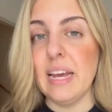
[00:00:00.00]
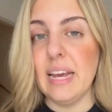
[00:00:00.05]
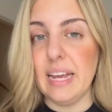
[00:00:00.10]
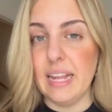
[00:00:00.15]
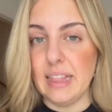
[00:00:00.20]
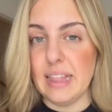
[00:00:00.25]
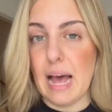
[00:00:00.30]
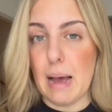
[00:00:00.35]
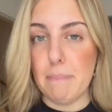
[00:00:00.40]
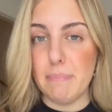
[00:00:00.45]

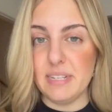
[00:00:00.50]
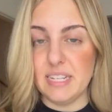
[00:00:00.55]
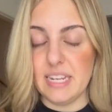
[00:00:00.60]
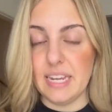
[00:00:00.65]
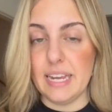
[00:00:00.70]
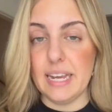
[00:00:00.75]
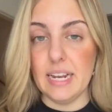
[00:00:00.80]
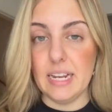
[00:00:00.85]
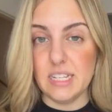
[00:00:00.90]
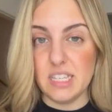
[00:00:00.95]
in that
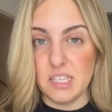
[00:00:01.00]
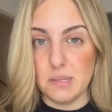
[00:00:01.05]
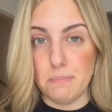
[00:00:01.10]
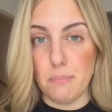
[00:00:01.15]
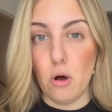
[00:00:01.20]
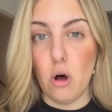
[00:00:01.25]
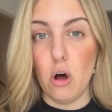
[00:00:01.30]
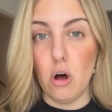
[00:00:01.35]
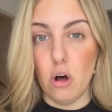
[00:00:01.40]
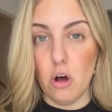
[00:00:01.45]
particular
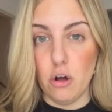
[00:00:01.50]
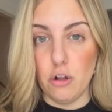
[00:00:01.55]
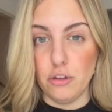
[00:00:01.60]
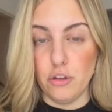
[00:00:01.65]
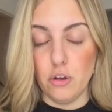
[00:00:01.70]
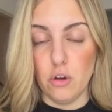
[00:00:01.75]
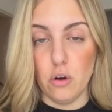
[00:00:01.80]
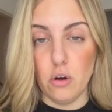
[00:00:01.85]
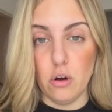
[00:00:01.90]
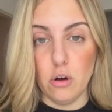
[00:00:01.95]
spot
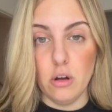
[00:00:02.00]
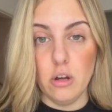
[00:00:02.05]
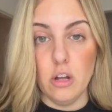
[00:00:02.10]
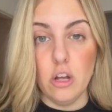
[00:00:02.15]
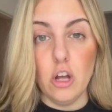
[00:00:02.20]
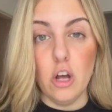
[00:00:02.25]
on your